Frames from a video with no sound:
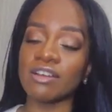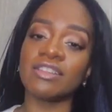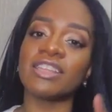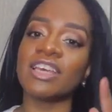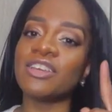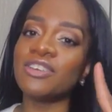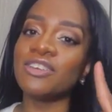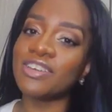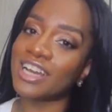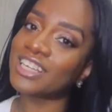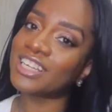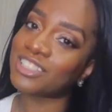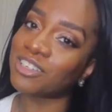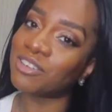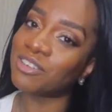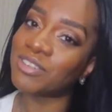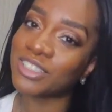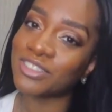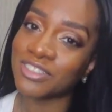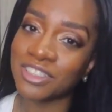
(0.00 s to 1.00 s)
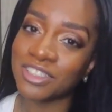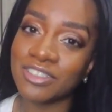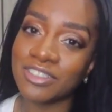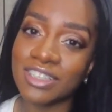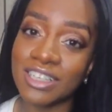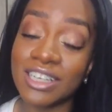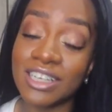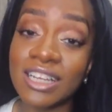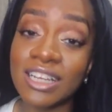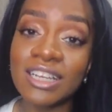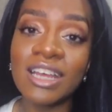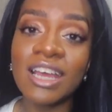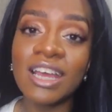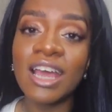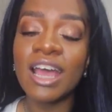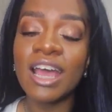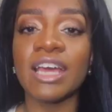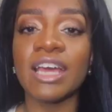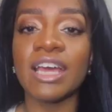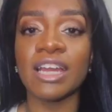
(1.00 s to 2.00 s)
Thank you guys so much for tuning in,
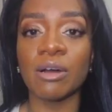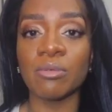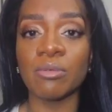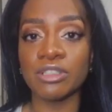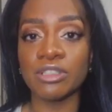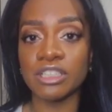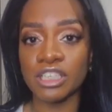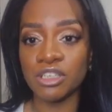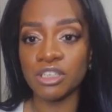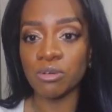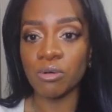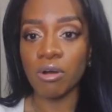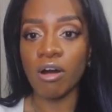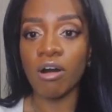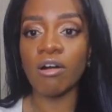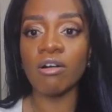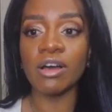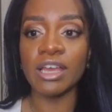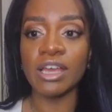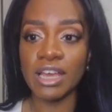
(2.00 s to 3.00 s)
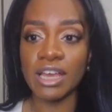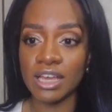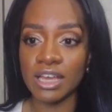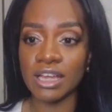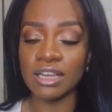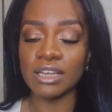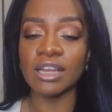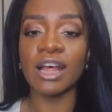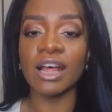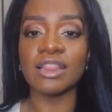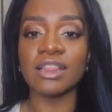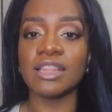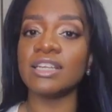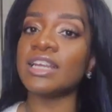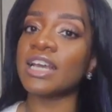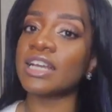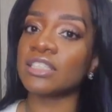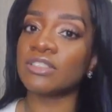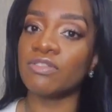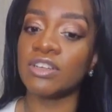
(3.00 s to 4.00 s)
and I will see you all in the
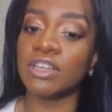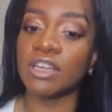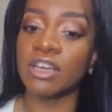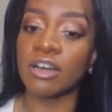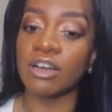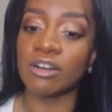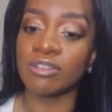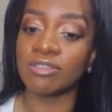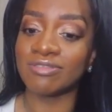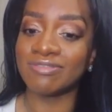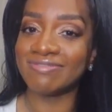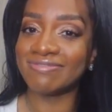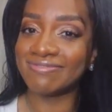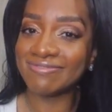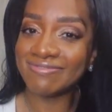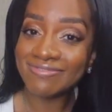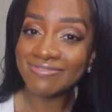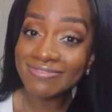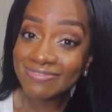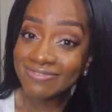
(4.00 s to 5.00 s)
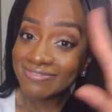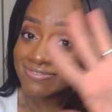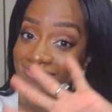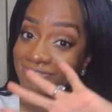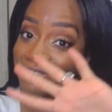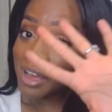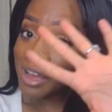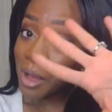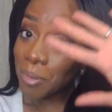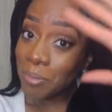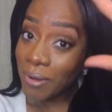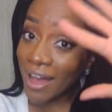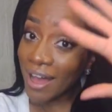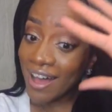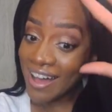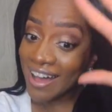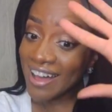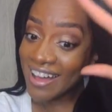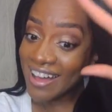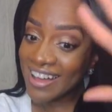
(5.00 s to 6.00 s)
next video.
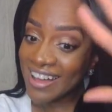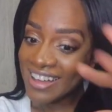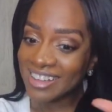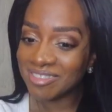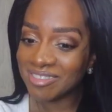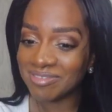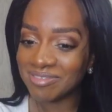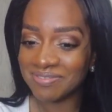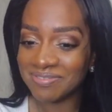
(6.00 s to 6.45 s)
Bye.